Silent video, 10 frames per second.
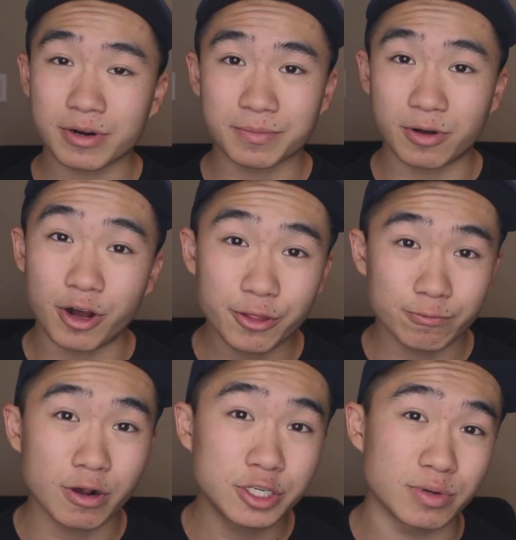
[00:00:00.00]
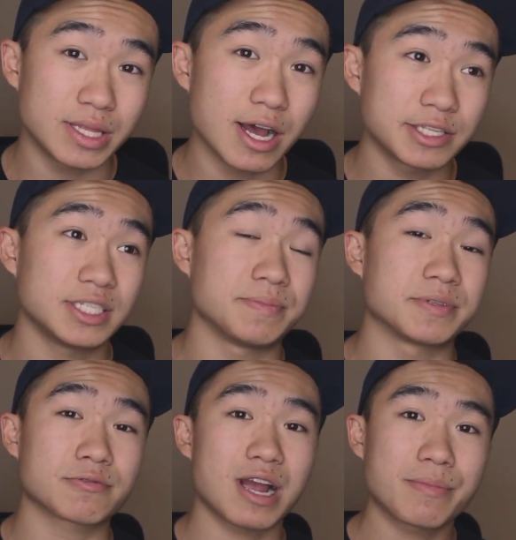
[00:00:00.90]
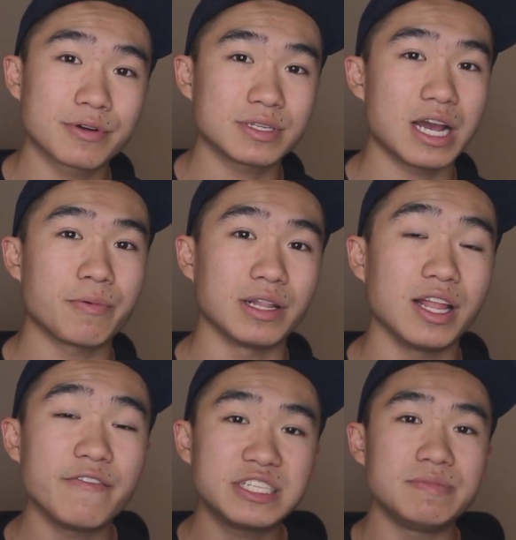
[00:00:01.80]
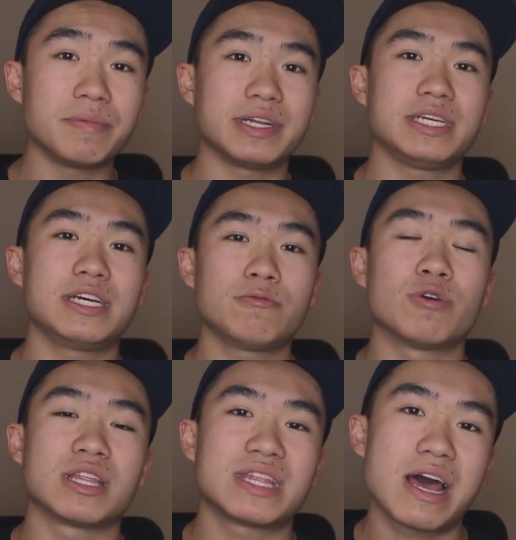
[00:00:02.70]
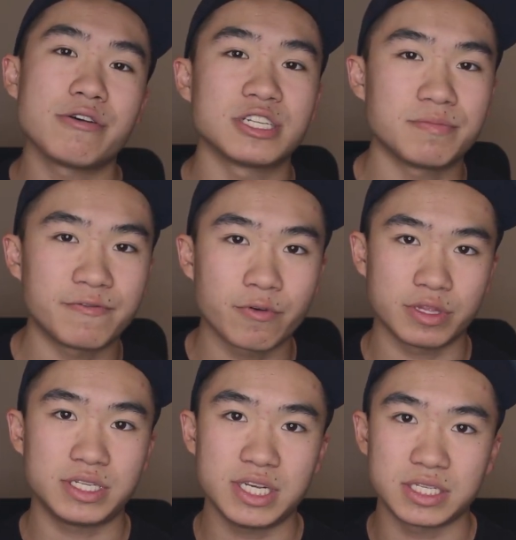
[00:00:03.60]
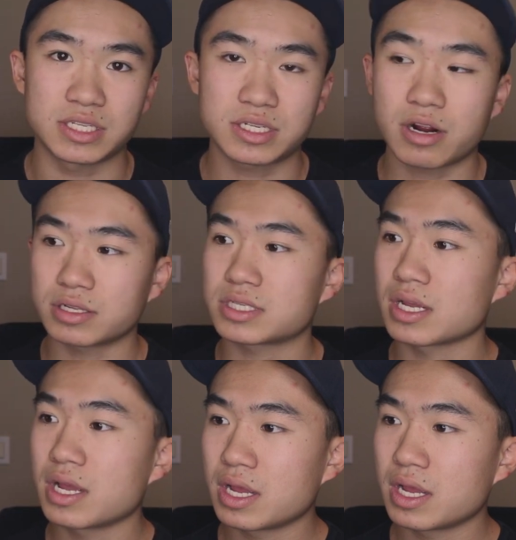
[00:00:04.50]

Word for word: We're on the road to one thousand subscribers. I would love to be able to hit one thousand before the season starts.